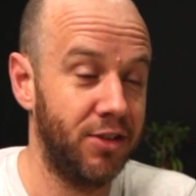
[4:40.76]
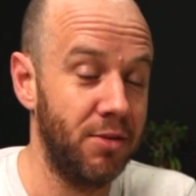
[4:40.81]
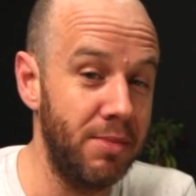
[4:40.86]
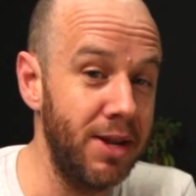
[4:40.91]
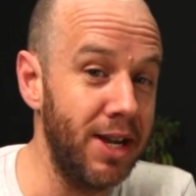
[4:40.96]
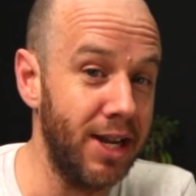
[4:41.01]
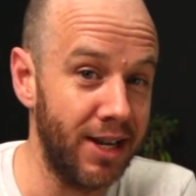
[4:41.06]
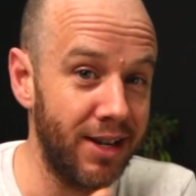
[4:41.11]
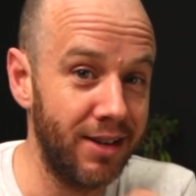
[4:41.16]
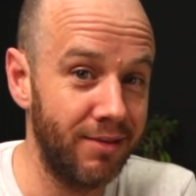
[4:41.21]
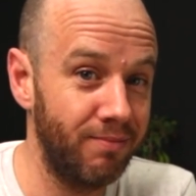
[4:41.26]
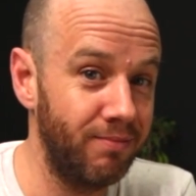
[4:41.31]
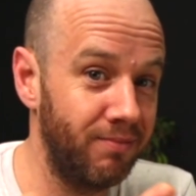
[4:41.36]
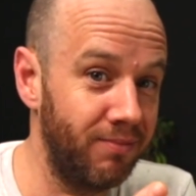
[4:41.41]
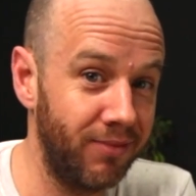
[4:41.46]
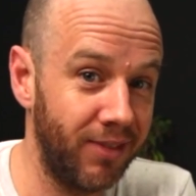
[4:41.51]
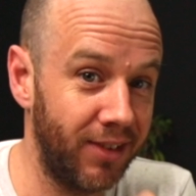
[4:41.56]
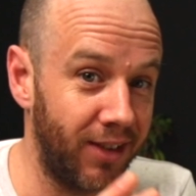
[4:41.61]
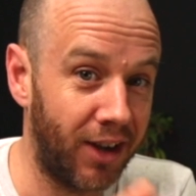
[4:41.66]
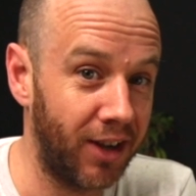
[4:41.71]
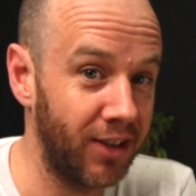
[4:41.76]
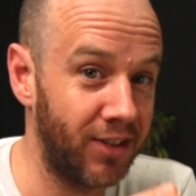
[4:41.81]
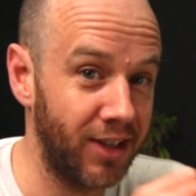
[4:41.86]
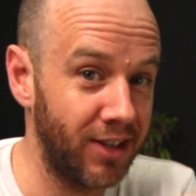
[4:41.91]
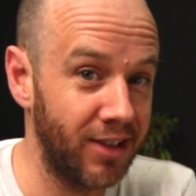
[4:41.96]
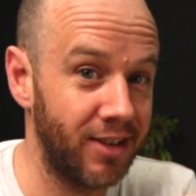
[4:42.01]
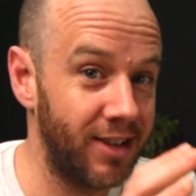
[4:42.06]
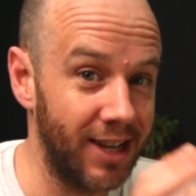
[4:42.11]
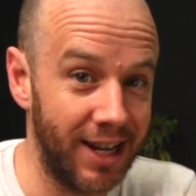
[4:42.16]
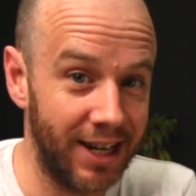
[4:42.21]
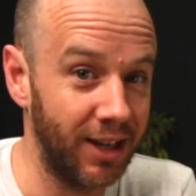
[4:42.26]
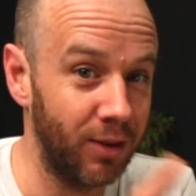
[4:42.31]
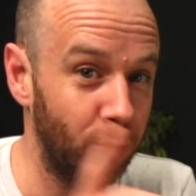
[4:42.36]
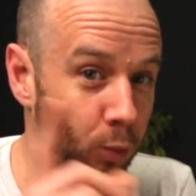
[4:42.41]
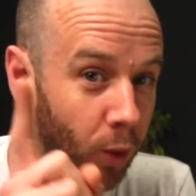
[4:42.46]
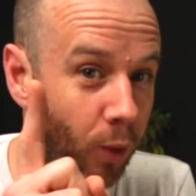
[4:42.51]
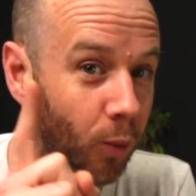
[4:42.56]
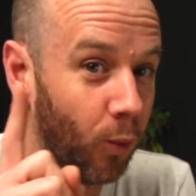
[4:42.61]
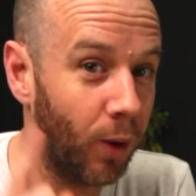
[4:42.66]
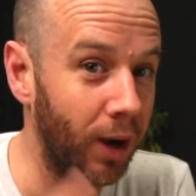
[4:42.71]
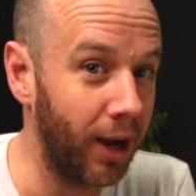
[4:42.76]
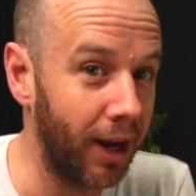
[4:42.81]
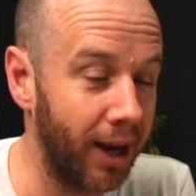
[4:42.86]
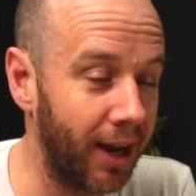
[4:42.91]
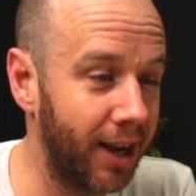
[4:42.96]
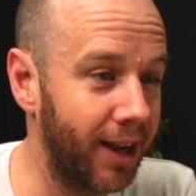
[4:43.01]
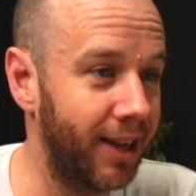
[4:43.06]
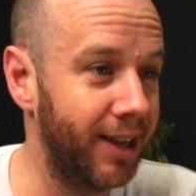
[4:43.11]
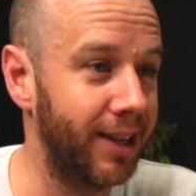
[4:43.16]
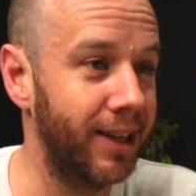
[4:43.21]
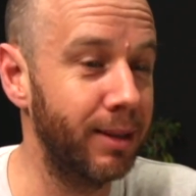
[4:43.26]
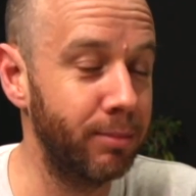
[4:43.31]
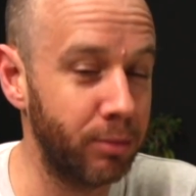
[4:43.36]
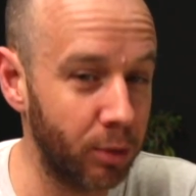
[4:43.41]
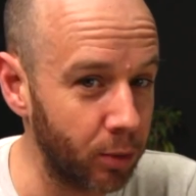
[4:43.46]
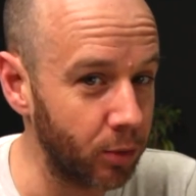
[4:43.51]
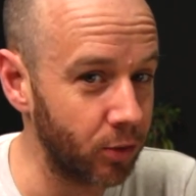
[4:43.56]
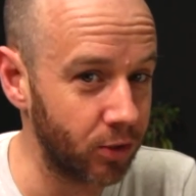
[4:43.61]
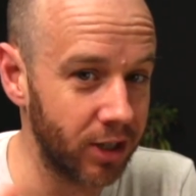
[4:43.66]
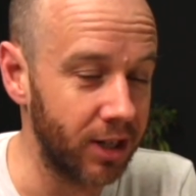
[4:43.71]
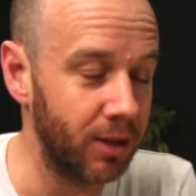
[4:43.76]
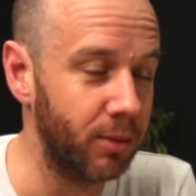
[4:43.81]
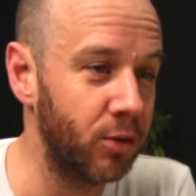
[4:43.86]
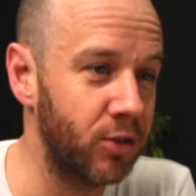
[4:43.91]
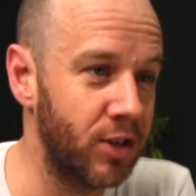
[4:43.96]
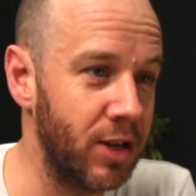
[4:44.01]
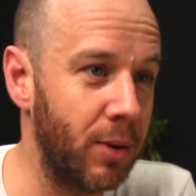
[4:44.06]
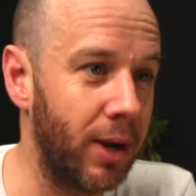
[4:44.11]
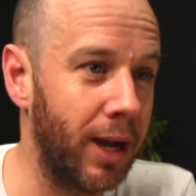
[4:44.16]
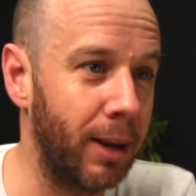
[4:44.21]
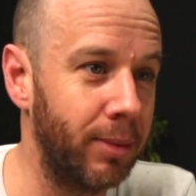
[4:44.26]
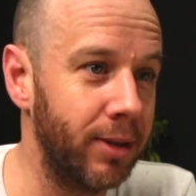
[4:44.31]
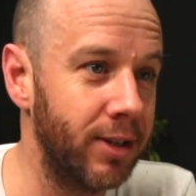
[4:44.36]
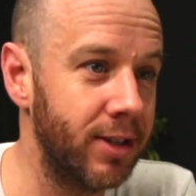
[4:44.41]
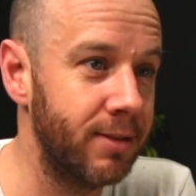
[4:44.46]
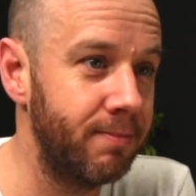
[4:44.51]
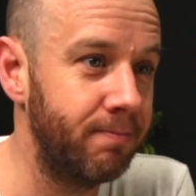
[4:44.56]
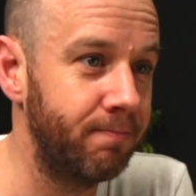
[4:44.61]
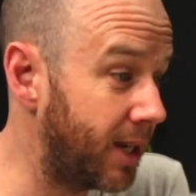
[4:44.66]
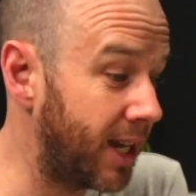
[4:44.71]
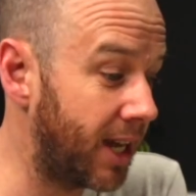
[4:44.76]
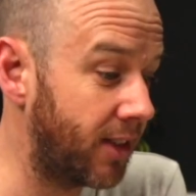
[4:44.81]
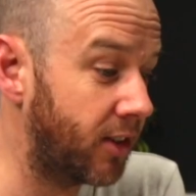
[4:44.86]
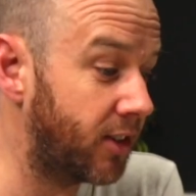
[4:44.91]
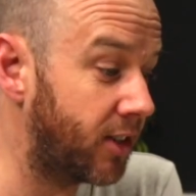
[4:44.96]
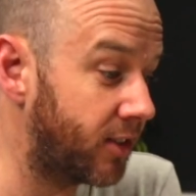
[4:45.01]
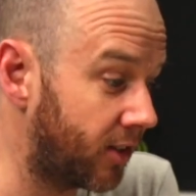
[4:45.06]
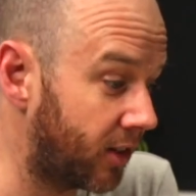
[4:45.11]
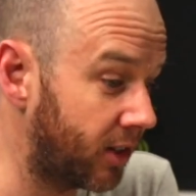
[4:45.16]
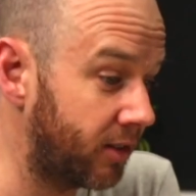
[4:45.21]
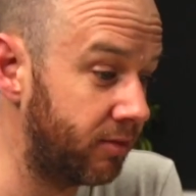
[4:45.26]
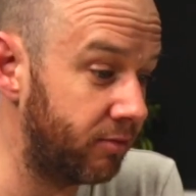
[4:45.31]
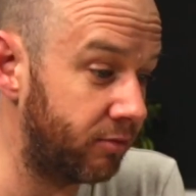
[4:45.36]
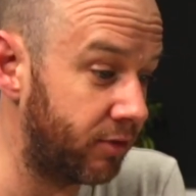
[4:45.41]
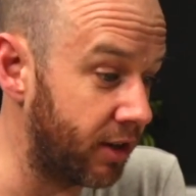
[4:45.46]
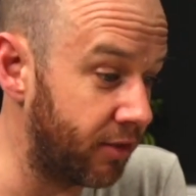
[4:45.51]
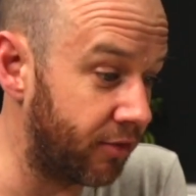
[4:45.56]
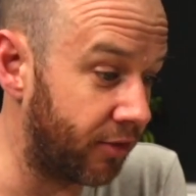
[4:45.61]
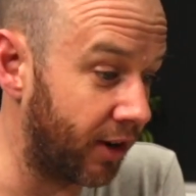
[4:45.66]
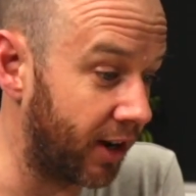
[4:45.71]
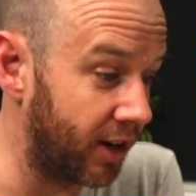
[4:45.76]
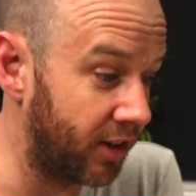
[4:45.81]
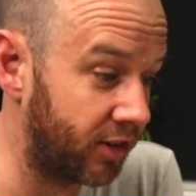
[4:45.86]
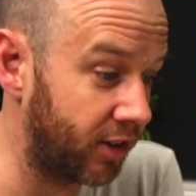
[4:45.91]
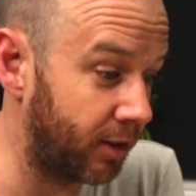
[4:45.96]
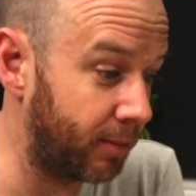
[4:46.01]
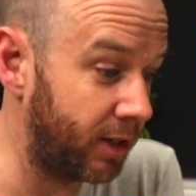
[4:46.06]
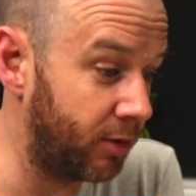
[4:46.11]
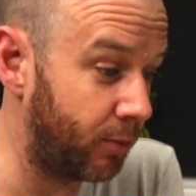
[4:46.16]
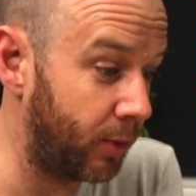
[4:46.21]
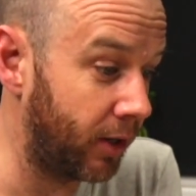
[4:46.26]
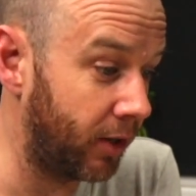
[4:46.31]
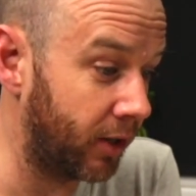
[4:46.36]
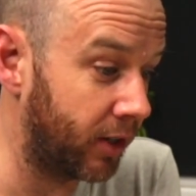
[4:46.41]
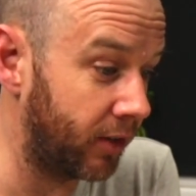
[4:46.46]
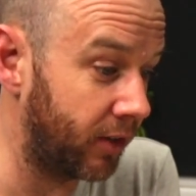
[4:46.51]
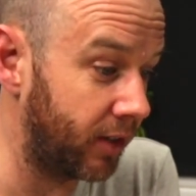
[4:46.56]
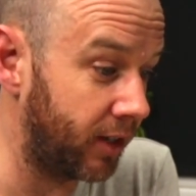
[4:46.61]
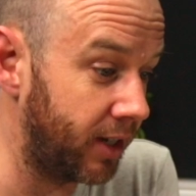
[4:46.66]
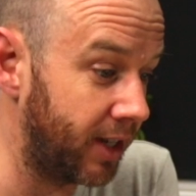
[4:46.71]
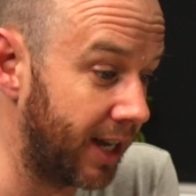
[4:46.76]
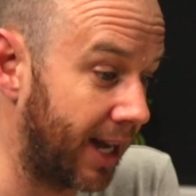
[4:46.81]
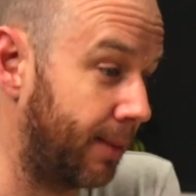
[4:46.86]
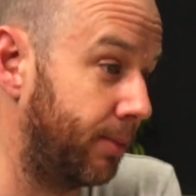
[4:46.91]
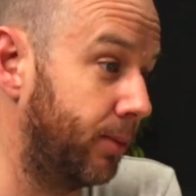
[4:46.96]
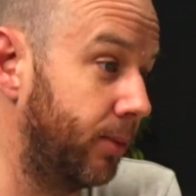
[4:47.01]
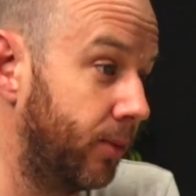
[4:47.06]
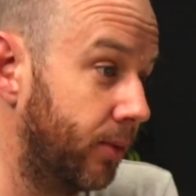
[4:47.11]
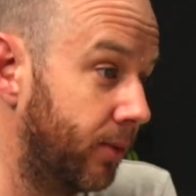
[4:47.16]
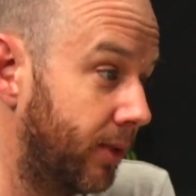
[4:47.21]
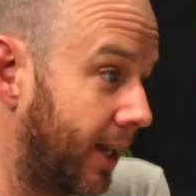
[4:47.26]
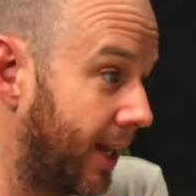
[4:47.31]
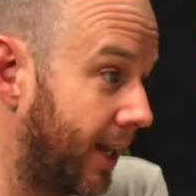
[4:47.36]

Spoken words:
To me, I think this is heading one way, but we'll see what happens. But yeah, the design refresh, I mean, if we look at the Apple